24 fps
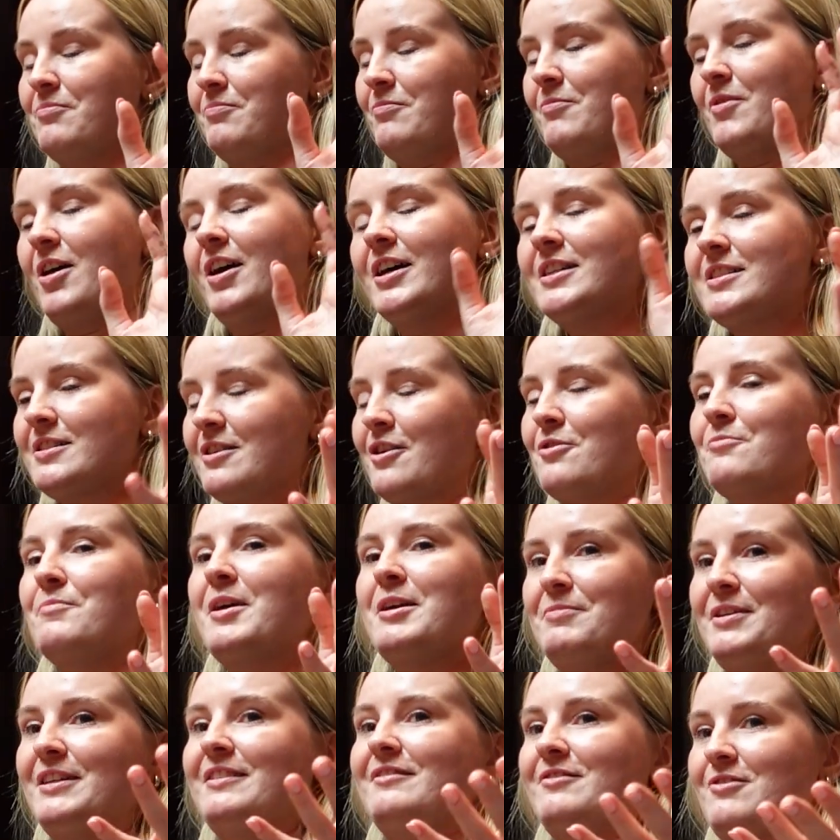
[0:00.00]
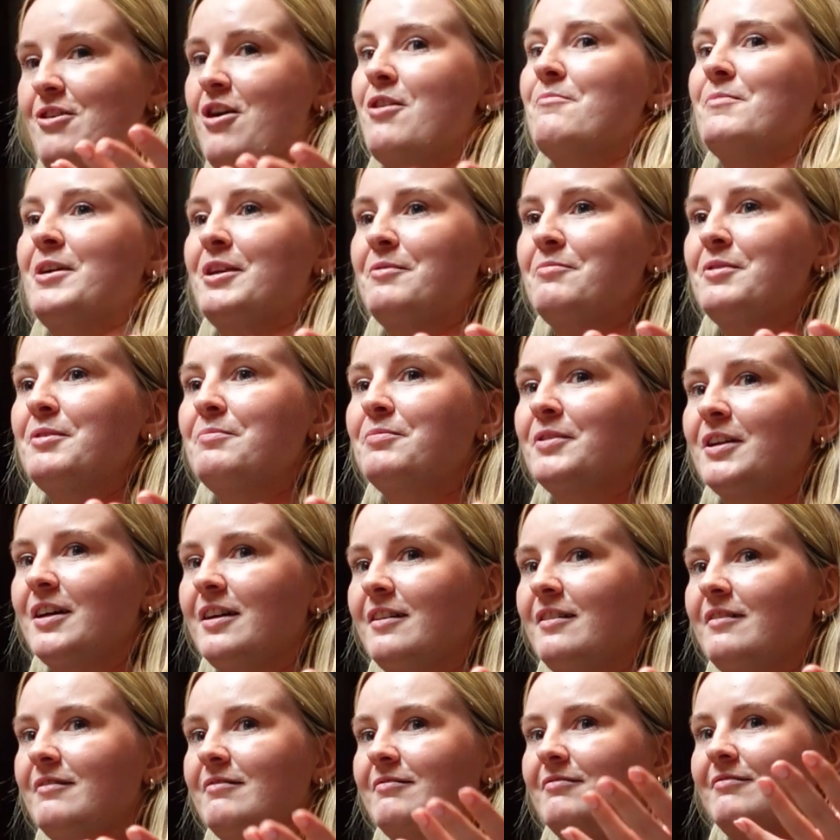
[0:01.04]
I don't know, maybe not many people
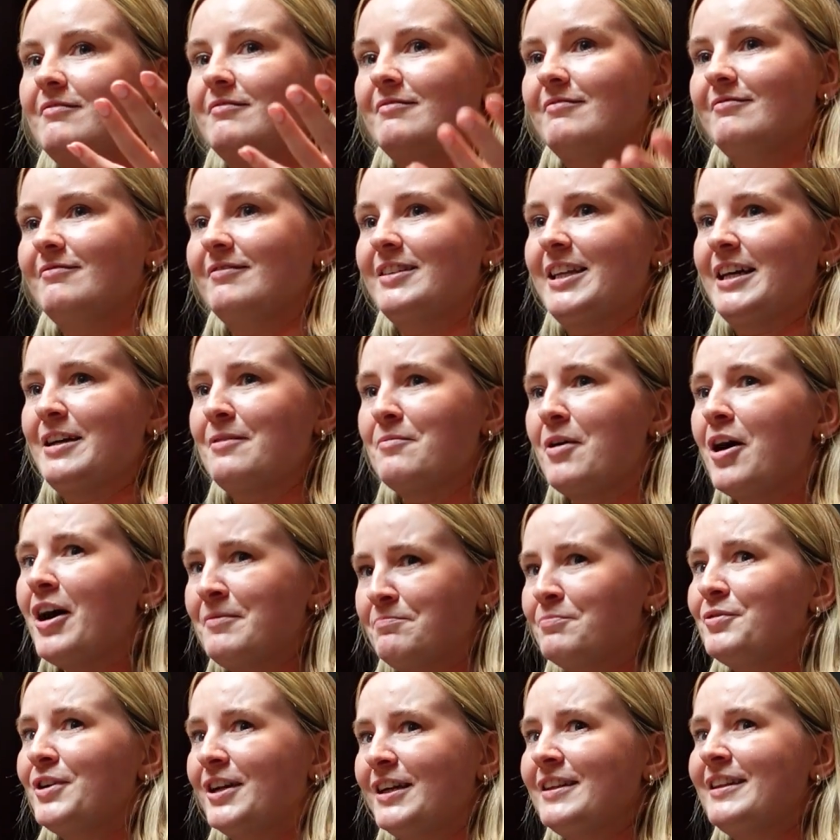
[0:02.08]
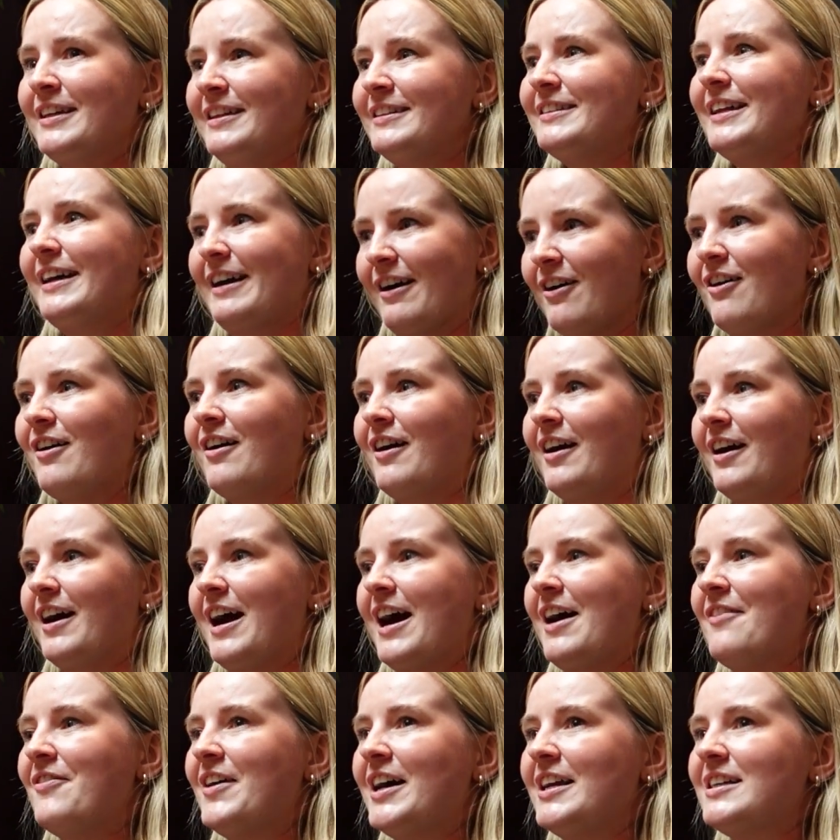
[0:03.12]
are but I think they are.
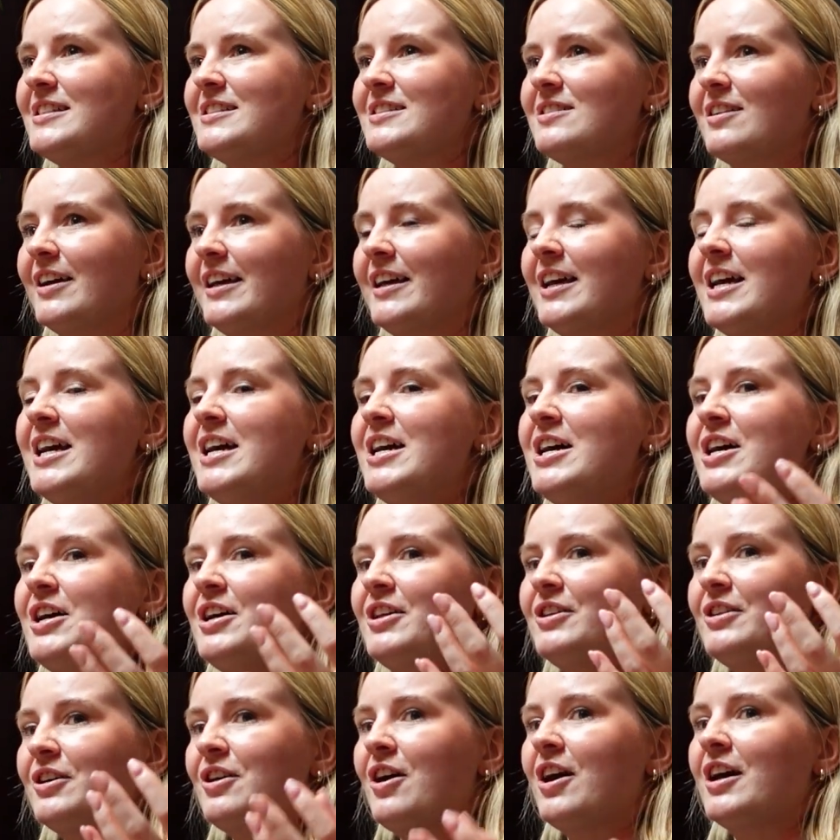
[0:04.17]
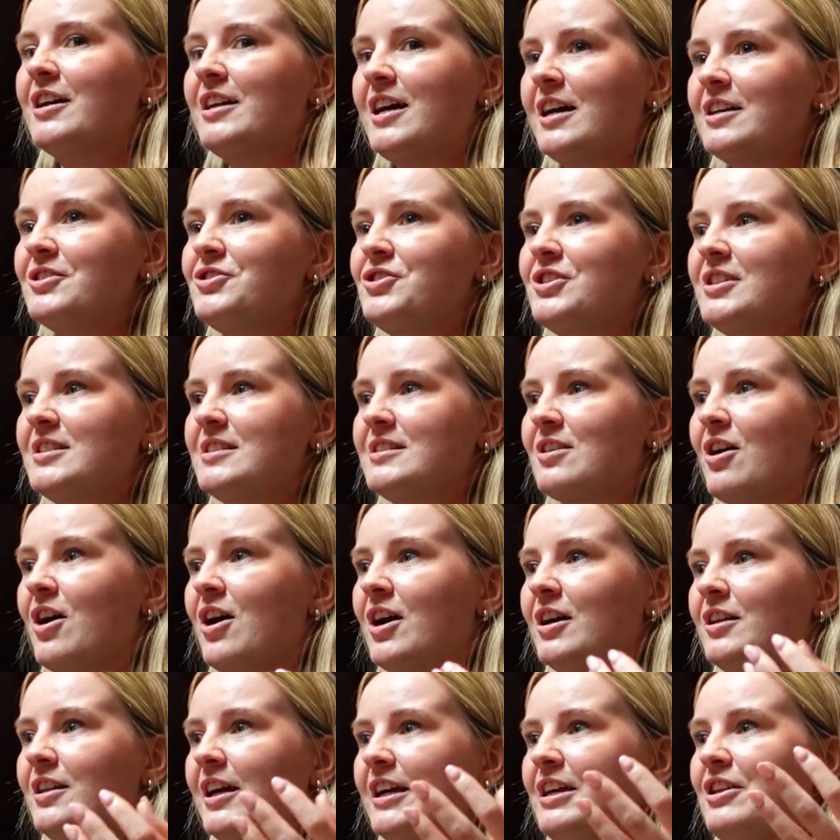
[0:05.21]
And then it's like, the Kardashians
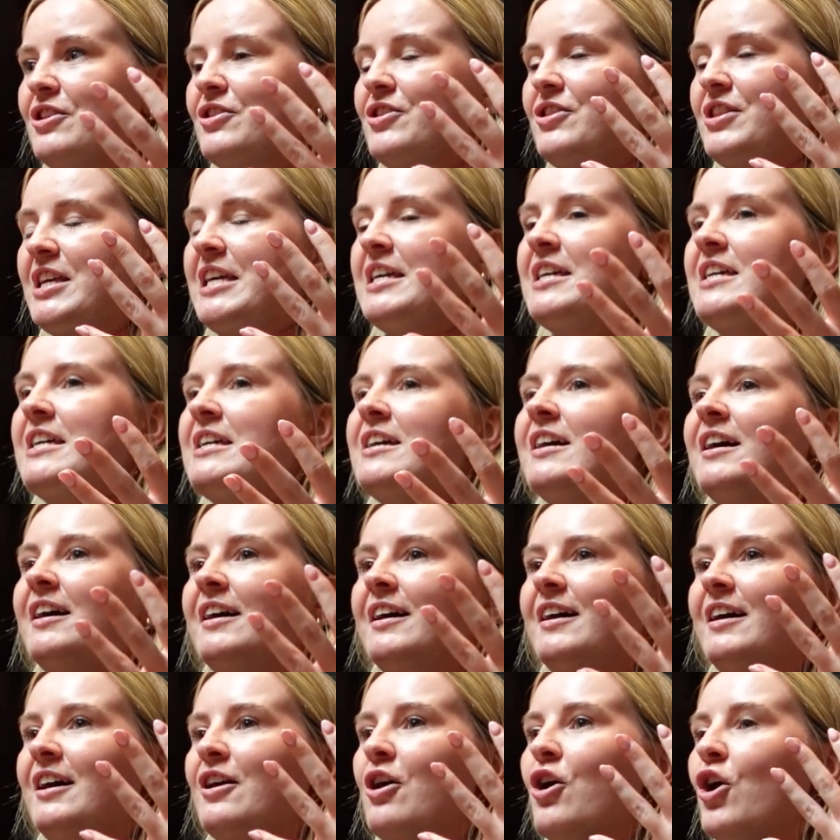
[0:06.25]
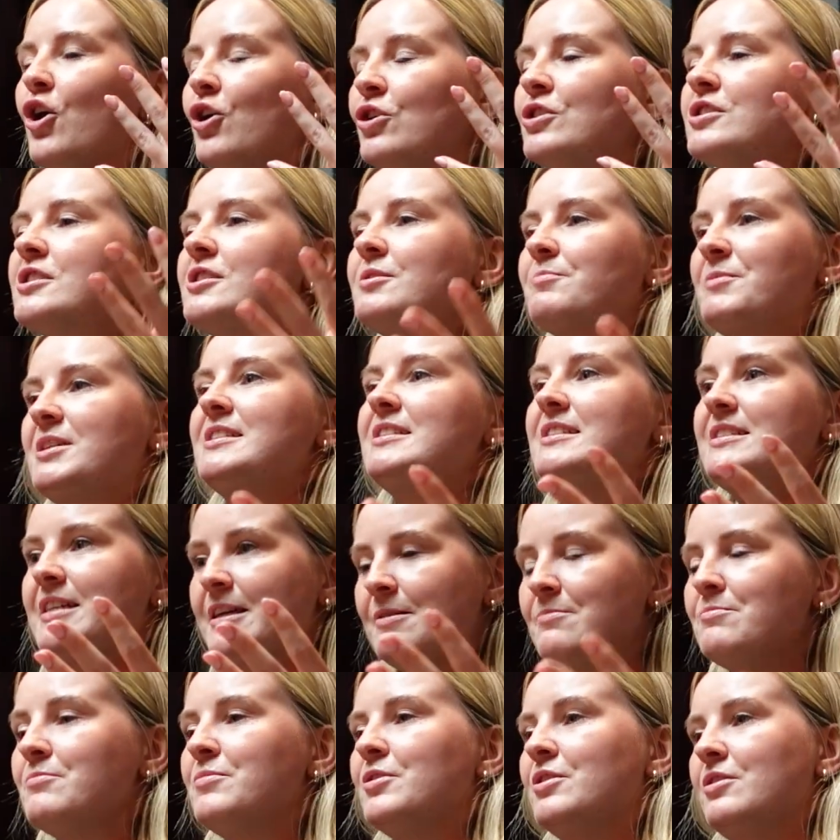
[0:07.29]
are, like, the ultimate
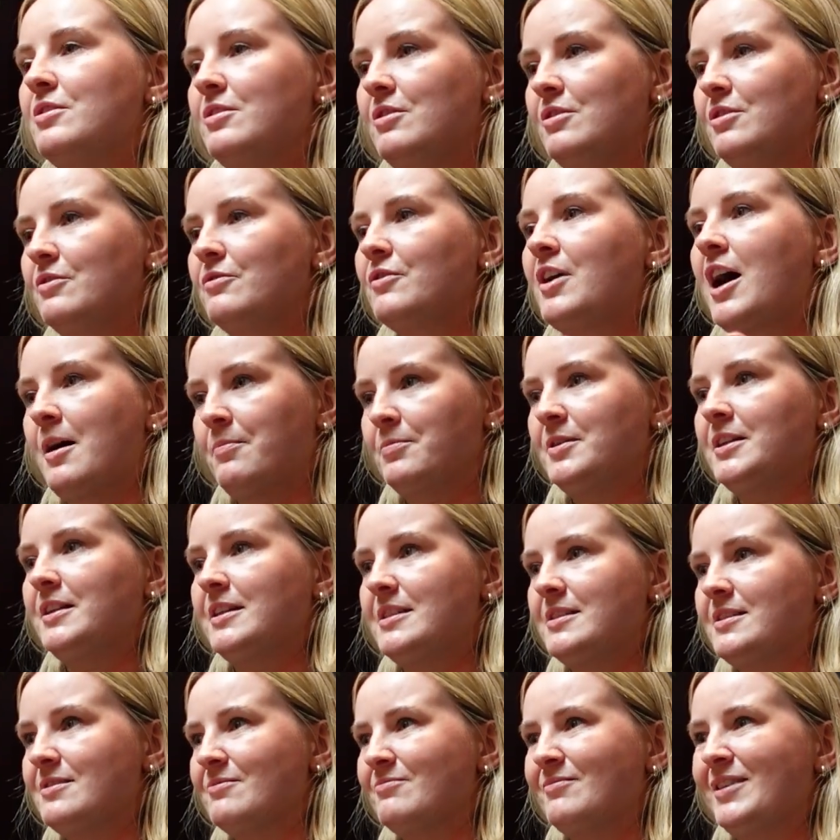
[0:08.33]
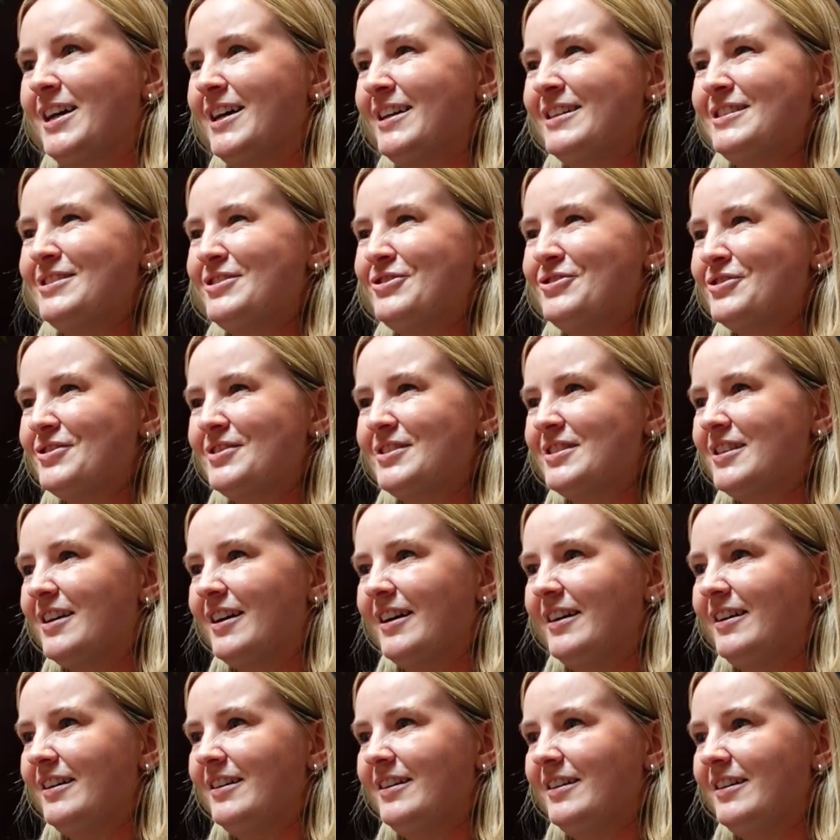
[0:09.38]
symbol of capitalism. And it's just
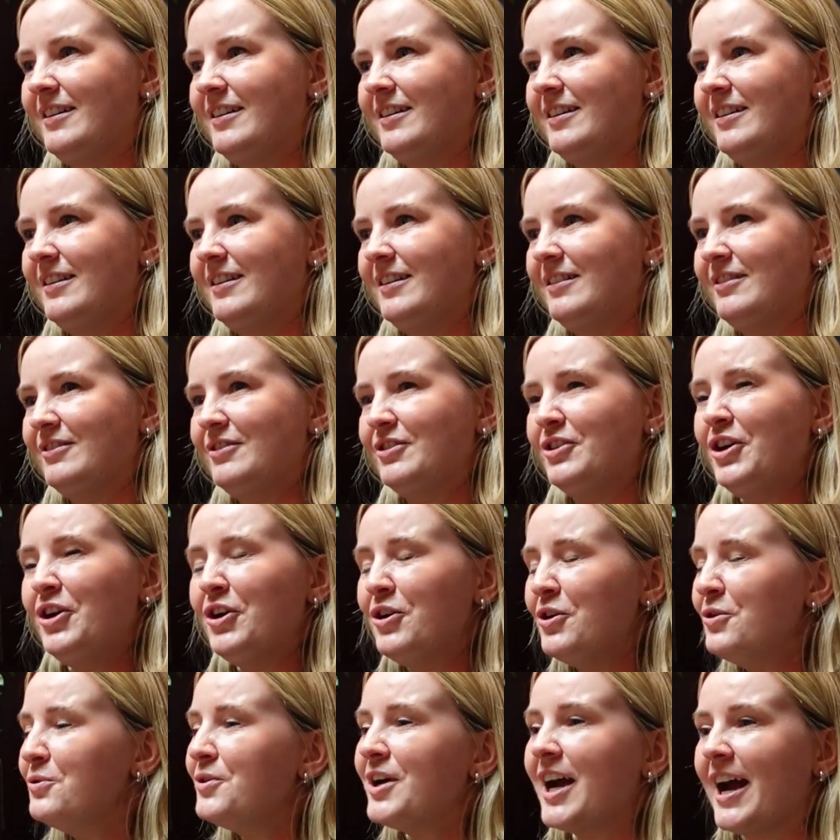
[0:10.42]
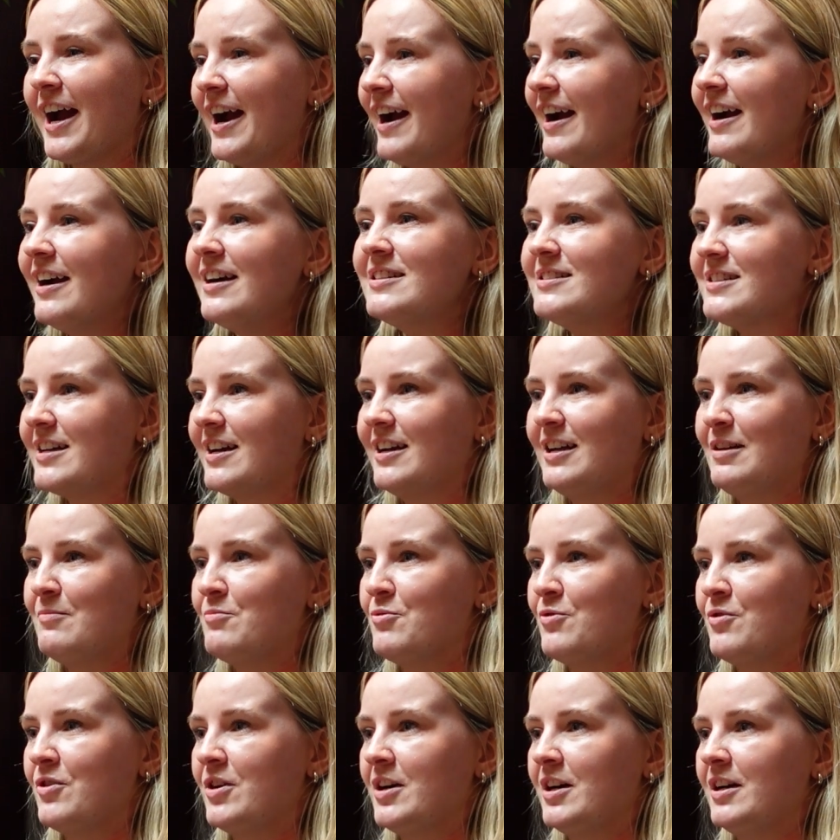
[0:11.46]
like, who cares
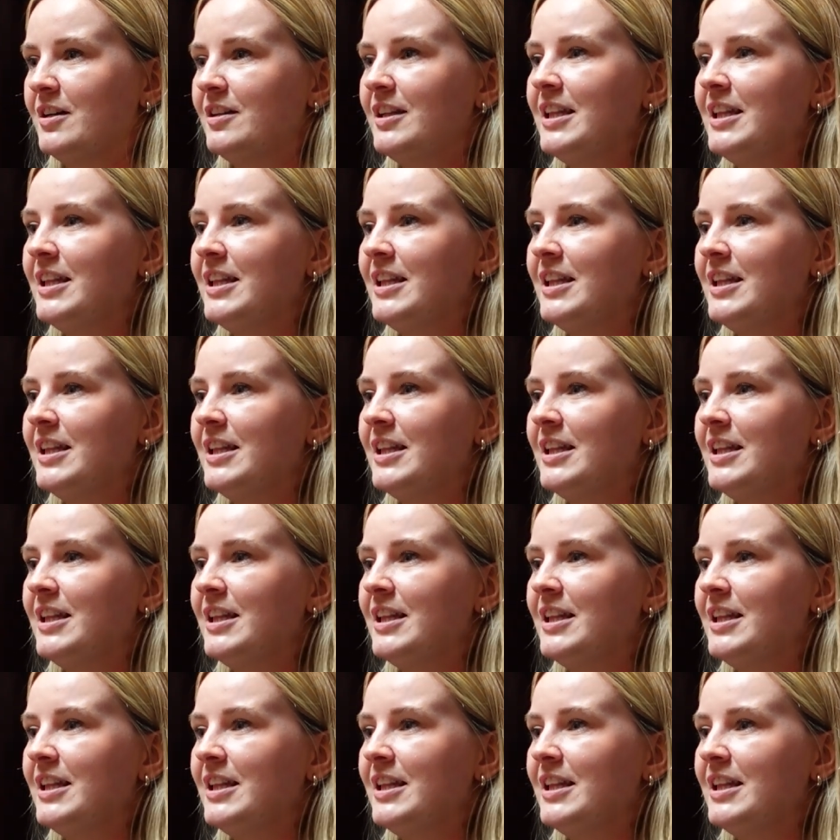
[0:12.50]
anymore?